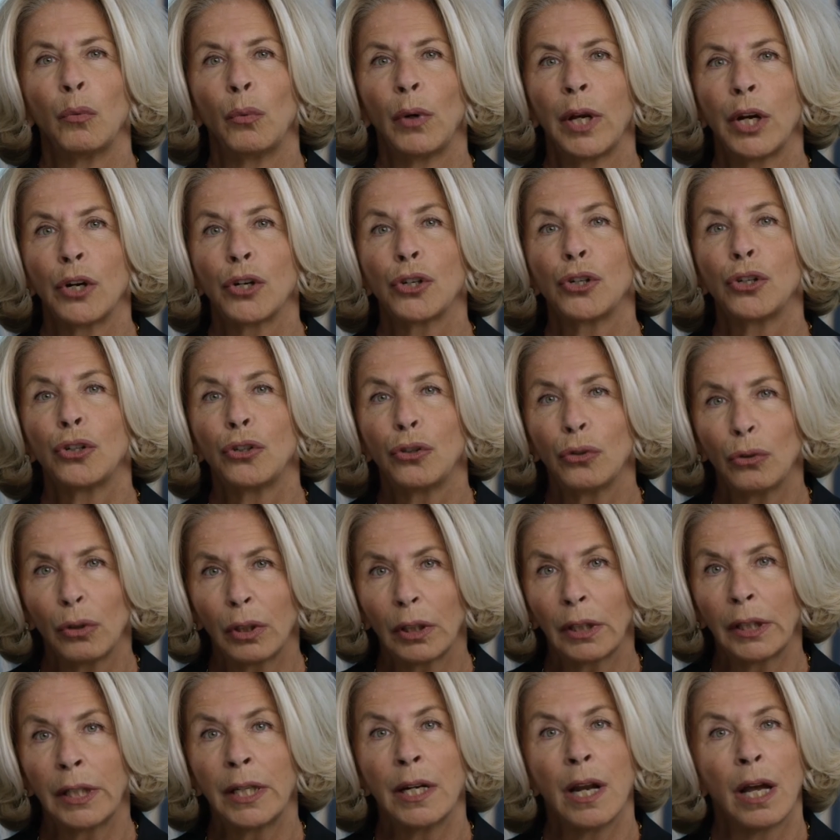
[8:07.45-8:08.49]
we are
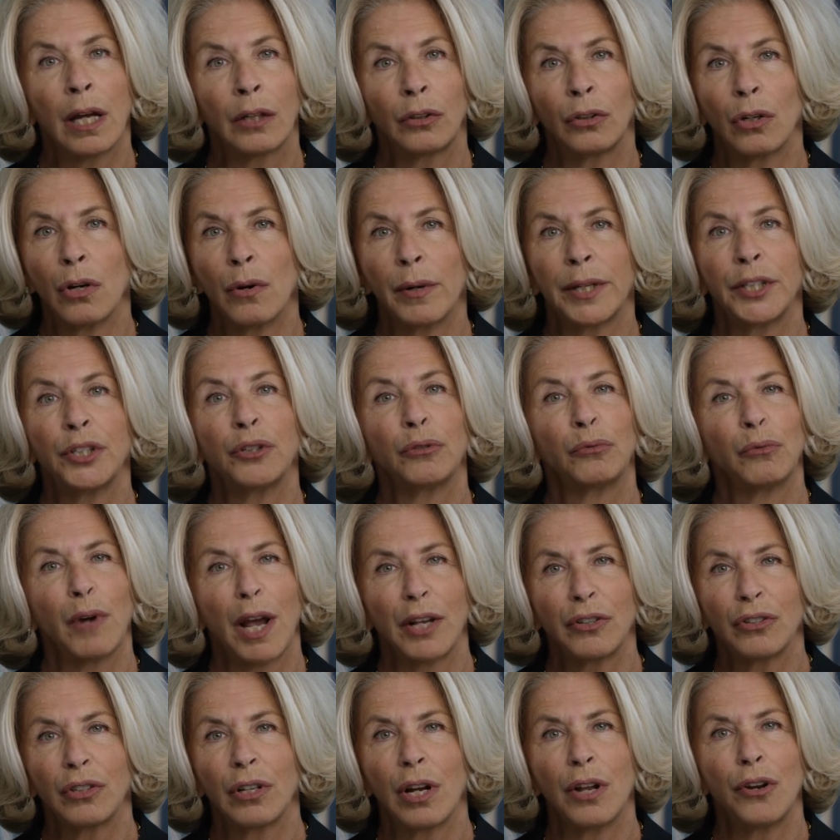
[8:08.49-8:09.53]
surely not going to
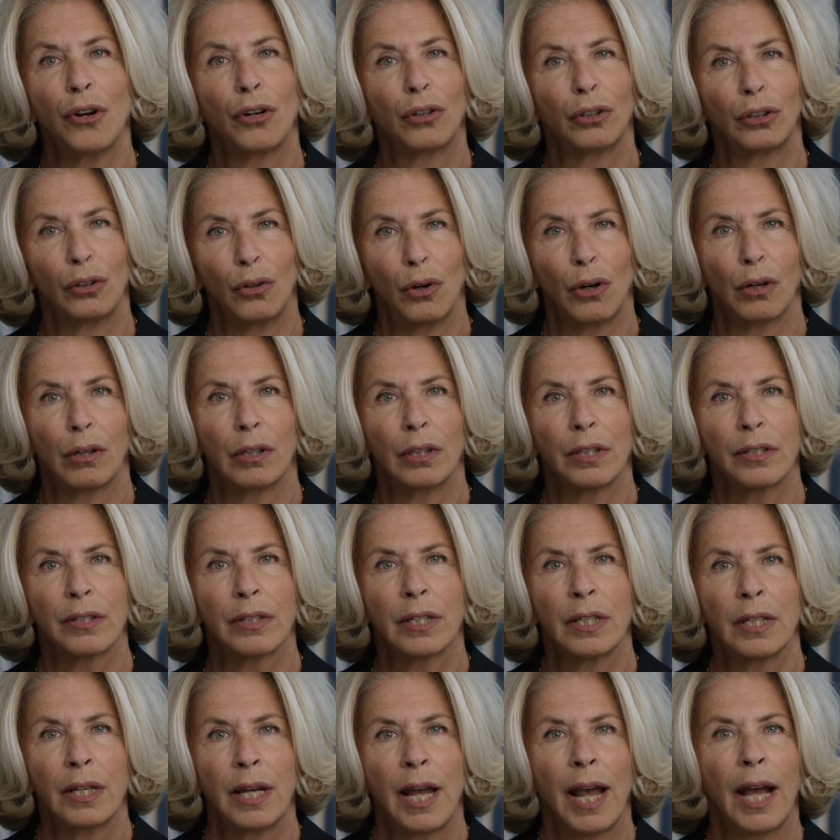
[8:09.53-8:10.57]
rest on our
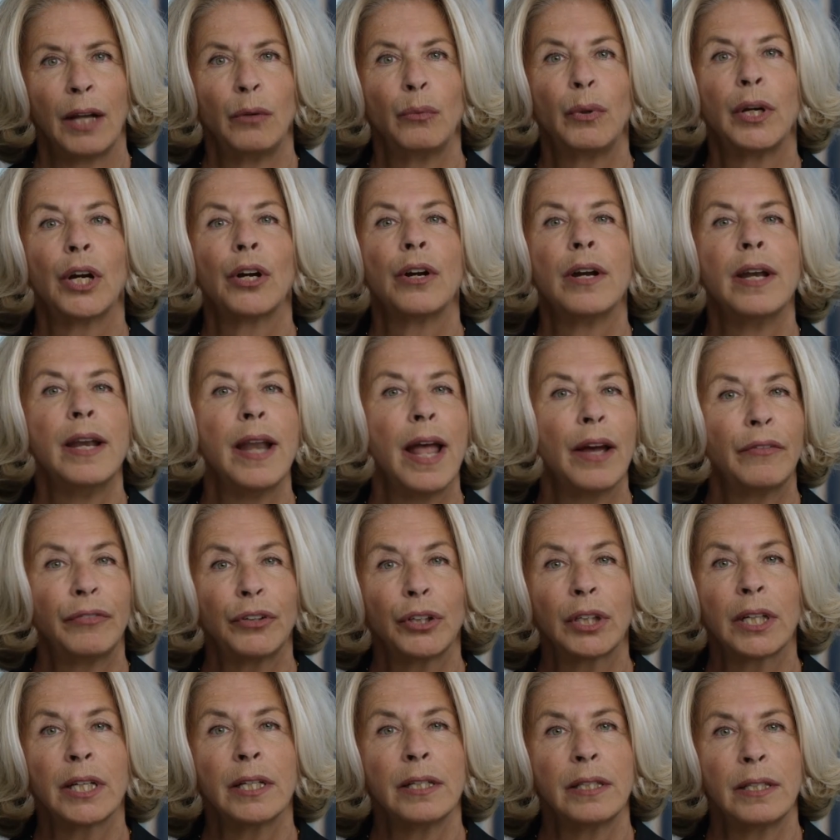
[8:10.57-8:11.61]
laurels, and we are never
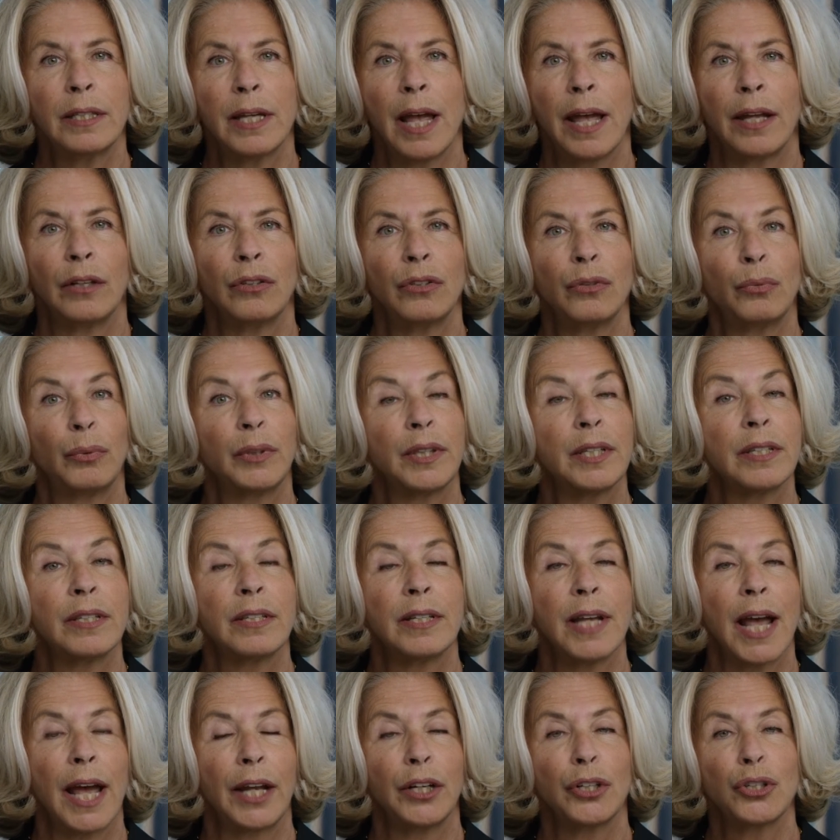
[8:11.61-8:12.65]
content with the
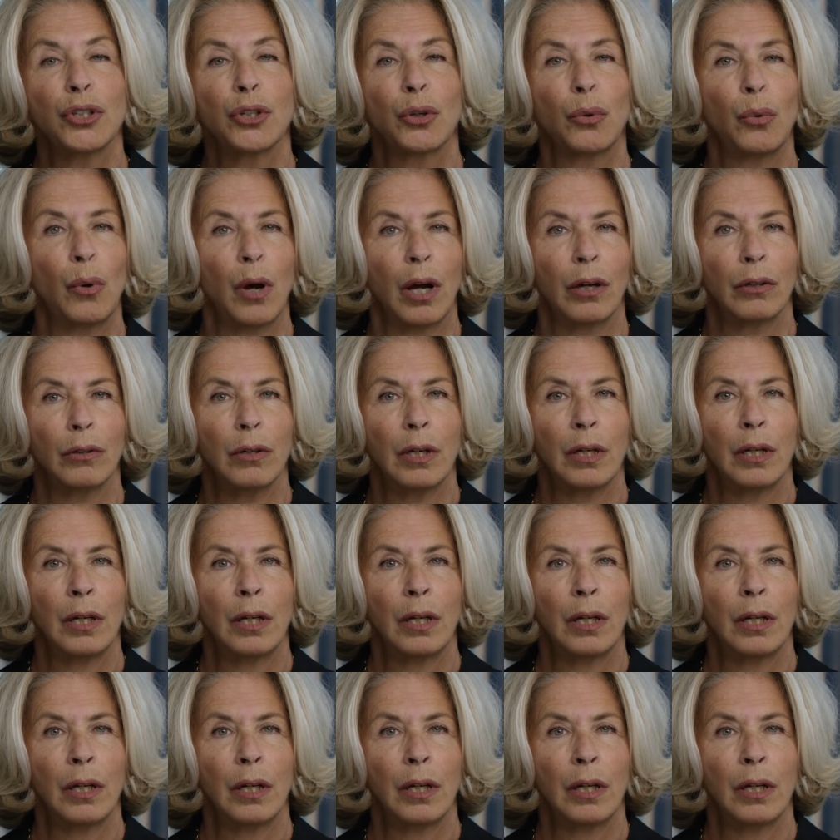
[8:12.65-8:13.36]
status quo.